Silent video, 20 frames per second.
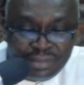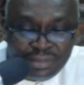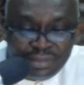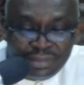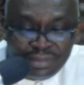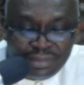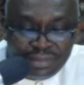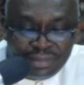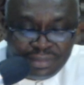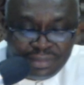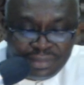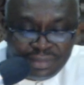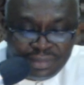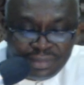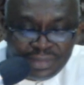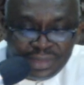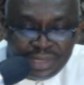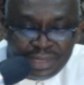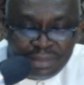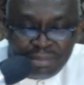Believes
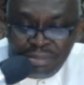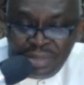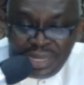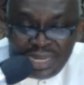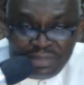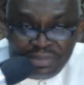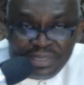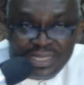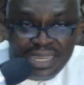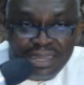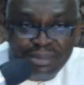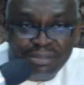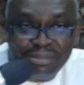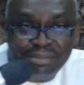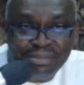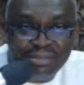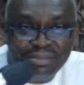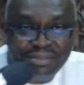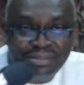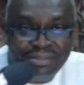them. Believes them.
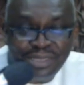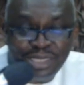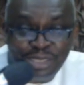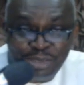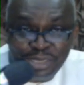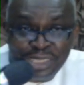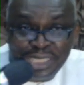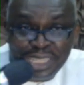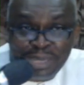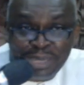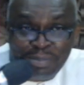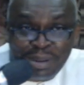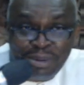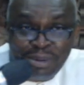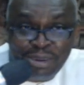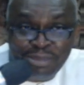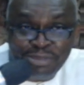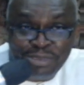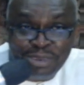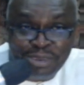You see the
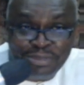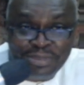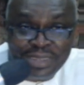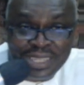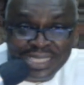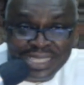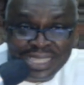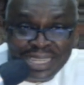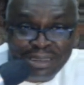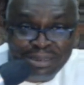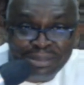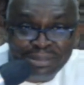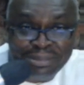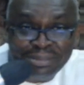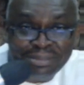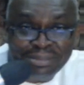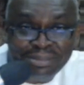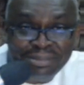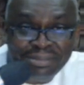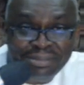power of faith now.
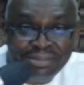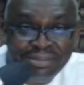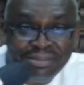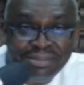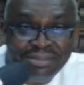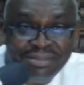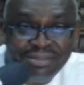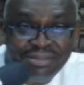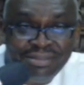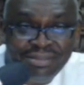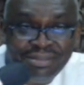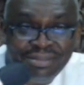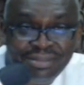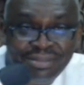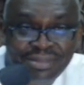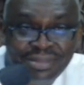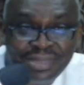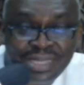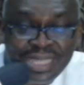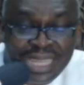
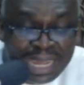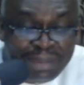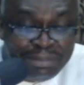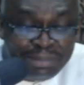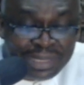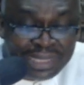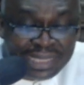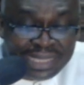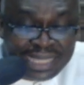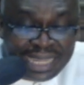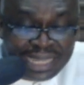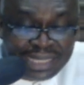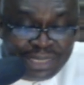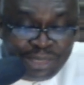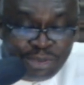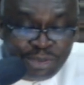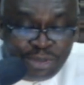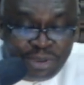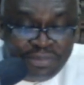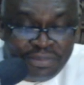That means that
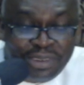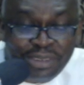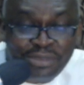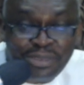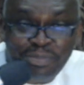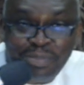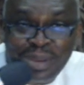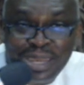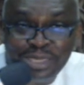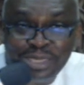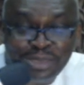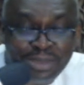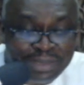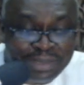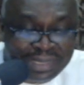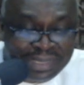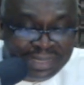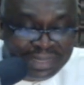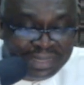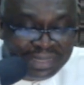those unfaithful
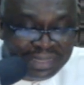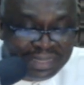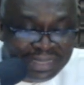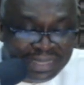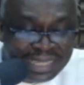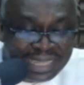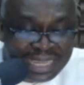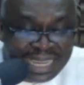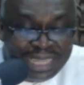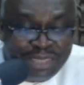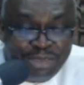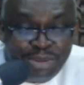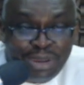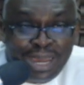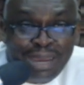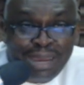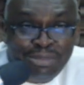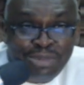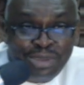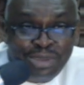pastors cannot
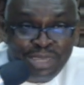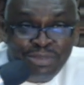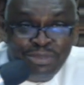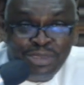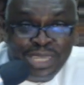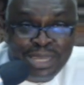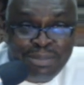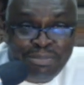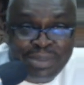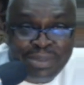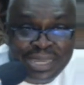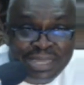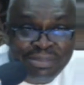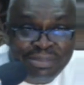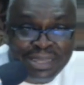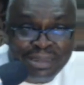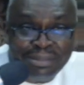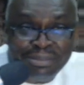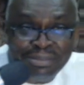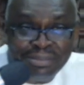harm you if you didn't believe
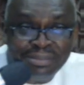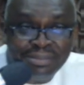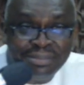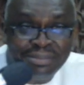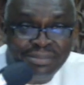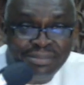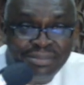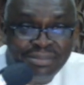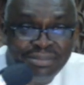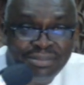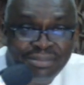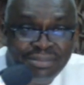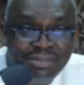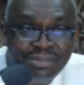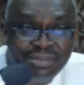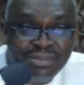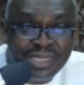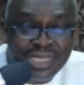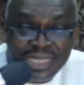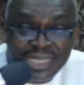them.
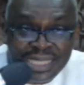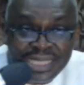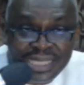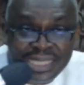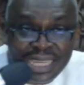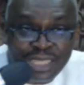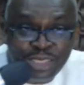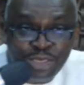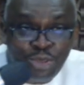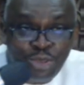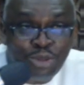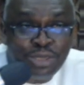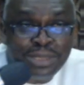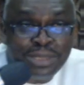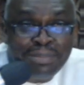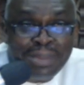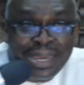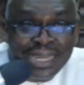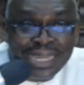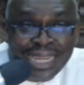Sisters, those
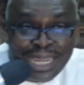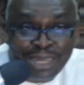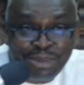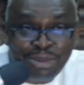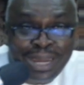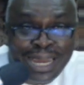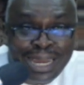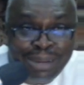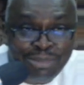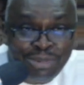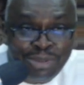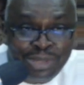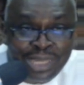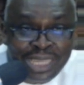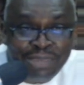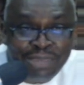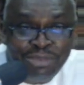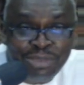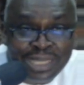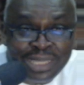men cannot harm you
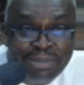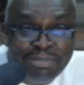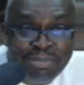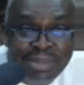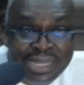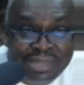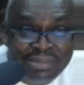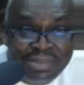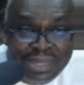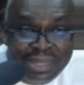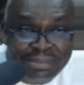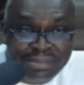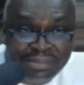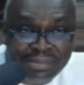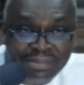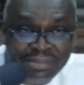if you didn't believe them.